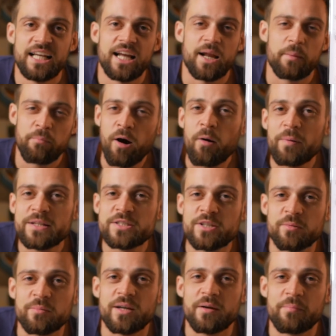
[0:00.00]
And it probably
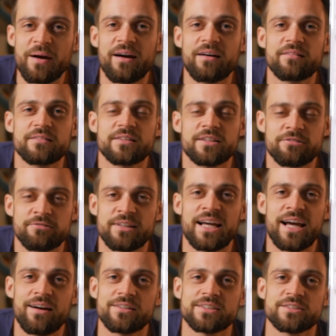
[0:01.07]
took me about 3
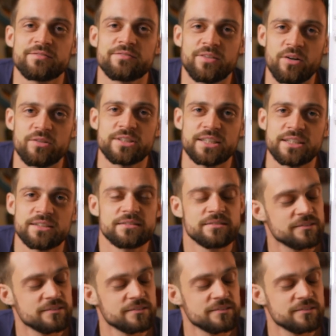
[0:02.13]
hours of dotting.